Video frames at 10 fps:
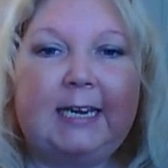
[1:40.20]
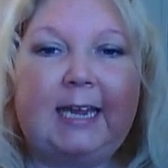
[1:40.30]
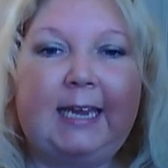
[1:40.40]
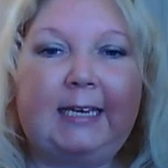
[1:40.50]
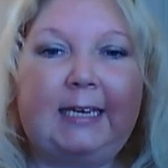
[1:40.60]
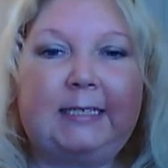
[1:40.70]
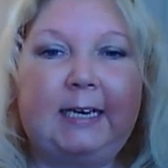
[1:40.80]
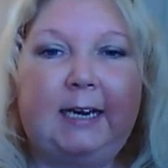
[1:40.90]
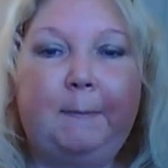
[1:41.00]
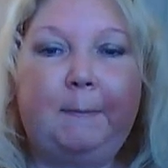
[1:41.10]
and
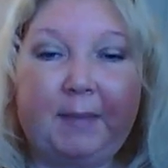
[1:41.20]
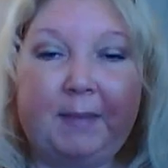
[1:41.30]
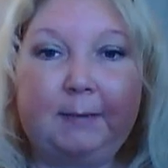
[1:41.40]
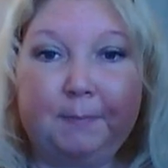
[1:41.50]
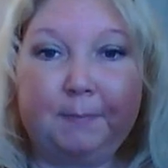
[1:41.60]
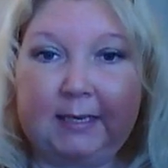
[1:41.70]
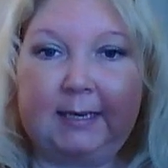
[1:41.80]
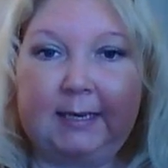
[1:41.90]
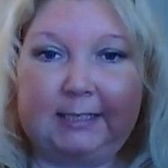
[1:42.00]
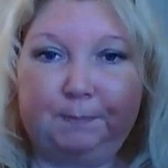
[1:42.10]
made me
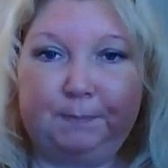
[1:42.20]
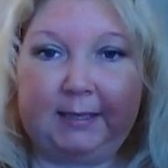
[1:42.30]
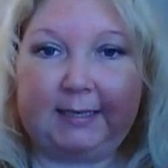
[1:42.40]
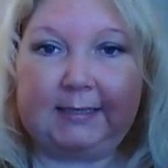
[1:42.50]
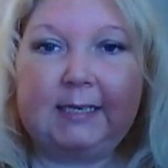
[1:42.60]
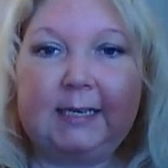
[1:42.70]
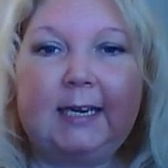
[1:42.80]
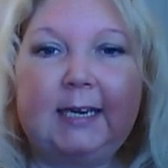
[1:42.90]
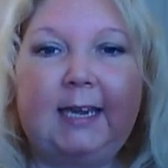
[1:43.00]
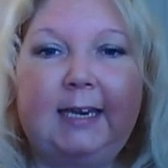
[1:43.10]
a splint.
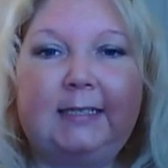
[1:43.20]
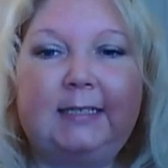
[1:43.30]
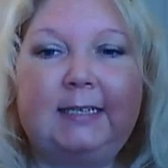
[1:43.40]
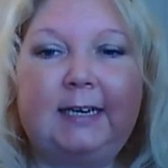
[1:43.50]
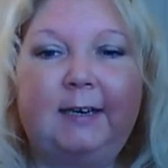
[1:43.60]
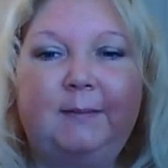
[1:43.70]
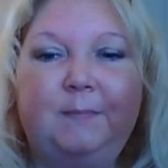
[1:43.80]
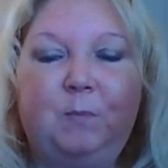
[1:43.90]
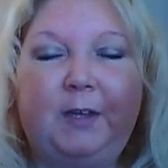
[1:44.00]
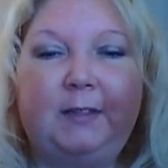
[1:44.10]
And
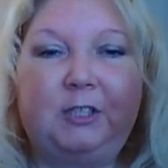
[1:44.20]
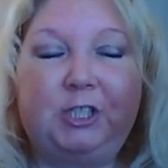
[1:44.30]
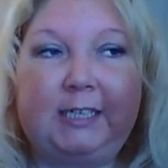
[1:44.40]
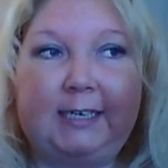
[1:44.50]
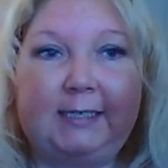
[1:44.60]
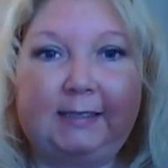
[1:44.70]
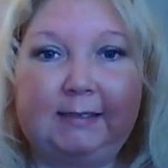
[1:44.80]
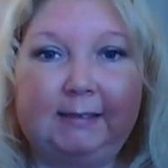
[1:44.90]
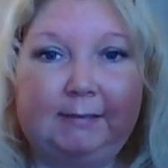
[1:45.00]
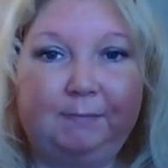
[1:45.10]
what she does
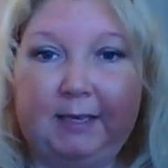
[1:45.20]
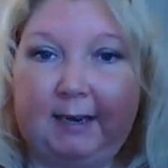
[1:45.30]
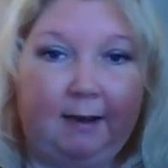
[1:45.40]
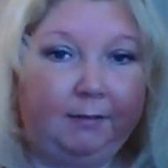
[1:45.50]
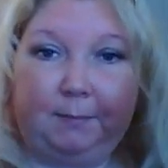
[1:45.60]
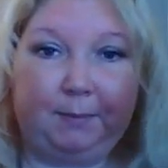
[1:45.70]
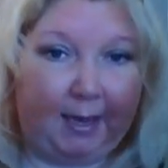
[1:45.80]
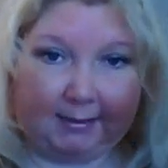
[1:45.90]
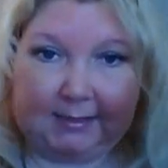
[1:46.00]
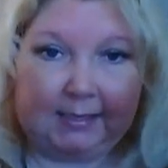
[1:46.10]
is get out the
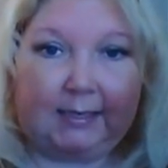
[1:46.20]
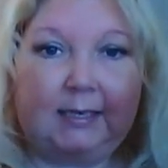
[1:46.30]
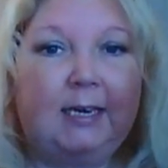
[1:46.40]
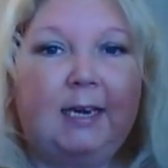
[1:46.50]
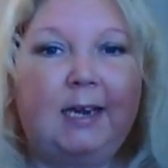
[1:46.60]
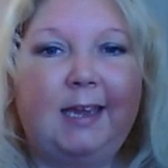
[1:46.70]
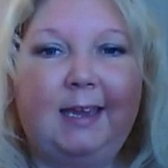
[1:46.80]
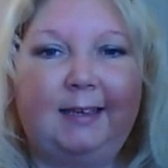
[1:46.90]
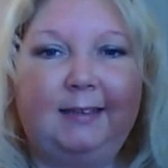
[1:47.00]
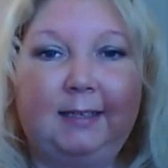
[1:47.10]
plastic
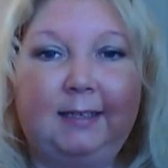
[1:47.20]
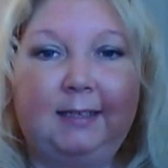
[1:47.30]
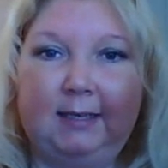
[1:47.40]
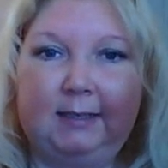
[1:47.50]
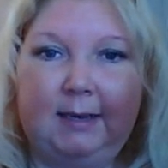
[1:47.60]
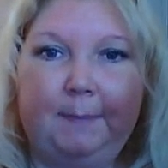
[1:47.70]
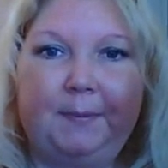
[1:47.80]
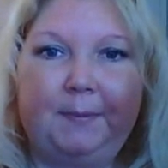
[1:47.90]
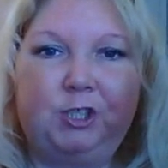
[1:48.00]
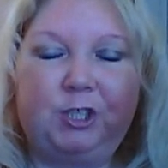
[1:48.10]
and then heat it up
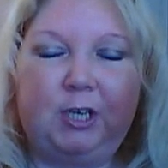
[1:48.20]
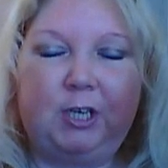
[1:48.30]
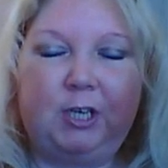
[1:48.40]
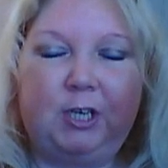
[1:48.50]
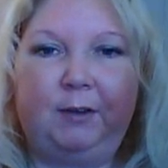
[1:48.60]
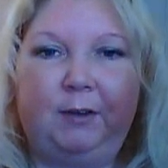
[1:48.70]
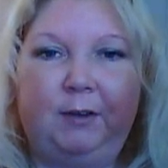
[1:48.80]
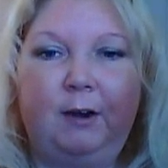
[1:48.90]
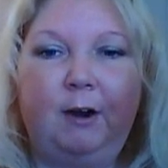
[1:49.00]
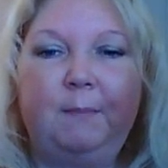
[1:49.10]
and shape it around your
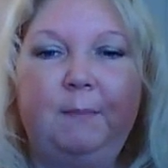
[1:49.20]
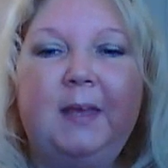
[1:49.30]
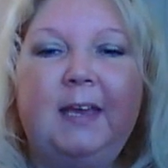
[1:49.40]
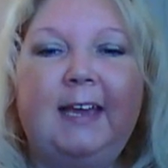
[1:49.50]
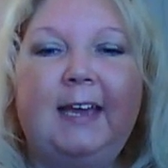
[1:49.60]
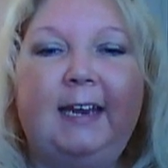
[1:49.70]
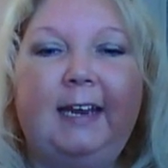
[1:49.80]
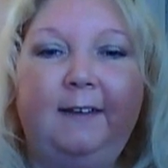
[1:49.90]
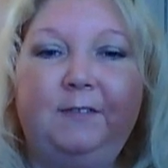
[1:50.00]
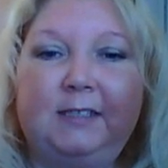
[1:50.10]
arm. And I
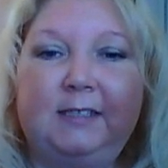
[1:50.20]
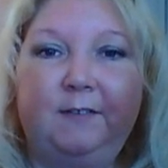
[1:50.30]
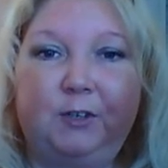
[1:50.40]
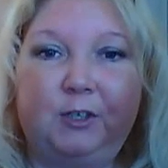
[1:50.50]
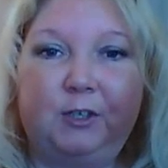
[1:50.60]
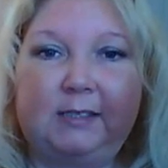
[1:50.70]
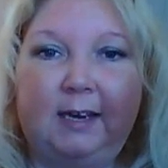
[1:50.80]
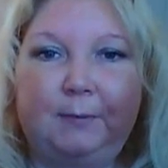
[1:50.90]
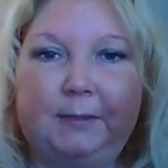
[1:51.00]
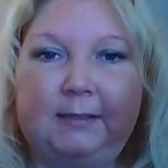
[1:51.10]
have to say, at first
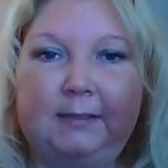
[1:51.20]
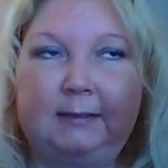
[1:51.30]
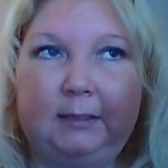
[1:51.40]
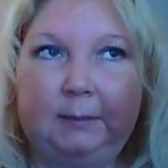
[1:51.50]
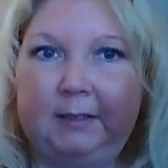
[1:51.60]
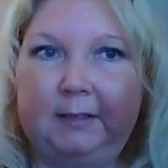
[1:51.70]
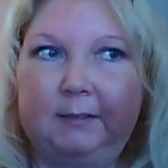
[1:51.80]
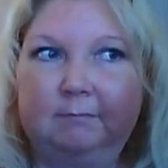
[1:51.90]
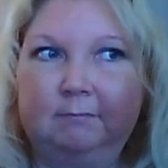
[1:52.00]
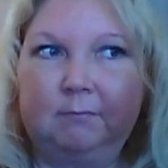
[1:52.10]
I was a little bit
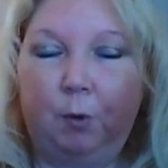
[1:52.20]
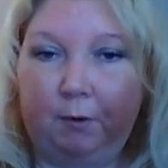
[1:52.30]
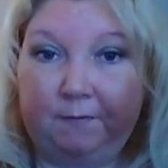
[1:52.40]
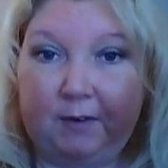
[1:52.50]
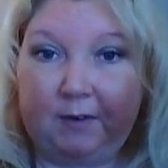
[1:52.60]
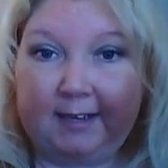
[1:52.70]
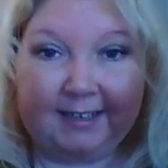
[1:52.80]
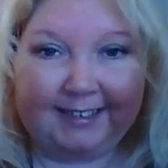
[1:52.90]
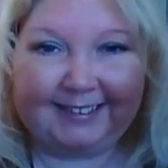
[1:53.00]
horrified